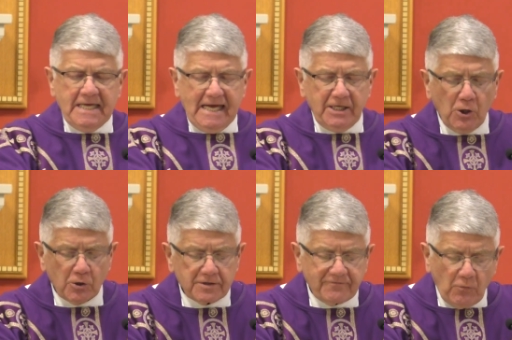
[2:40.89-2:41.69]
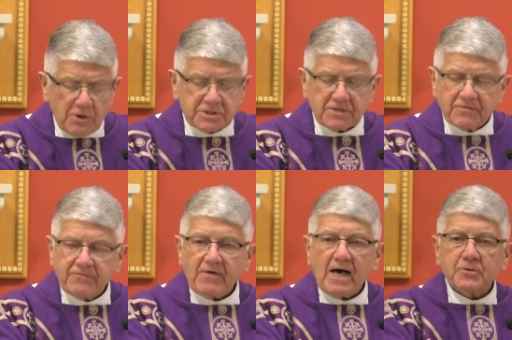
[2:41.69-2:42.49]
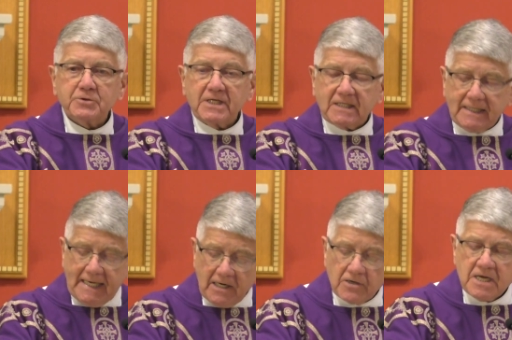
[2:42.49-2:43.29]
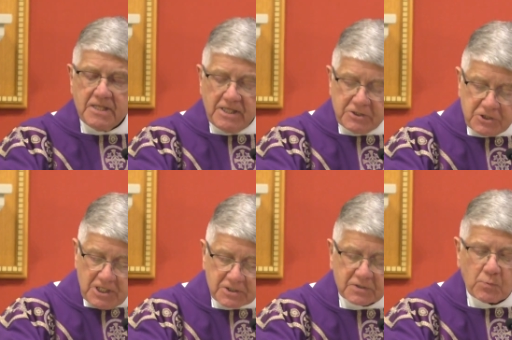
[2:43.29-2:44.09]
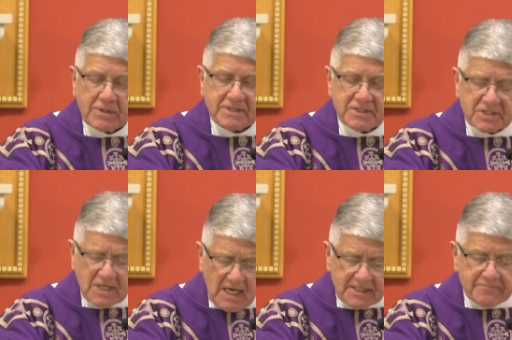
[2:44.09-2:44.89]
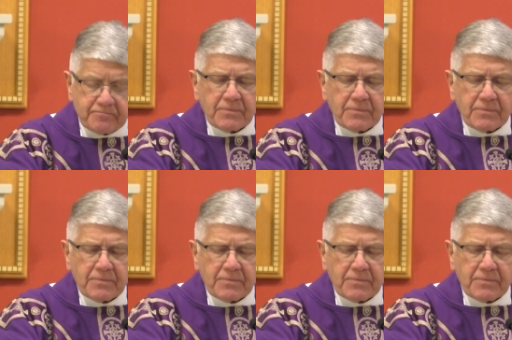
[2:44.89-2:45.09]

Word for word: and he heard the voice of the Father declare that Jesus was his son.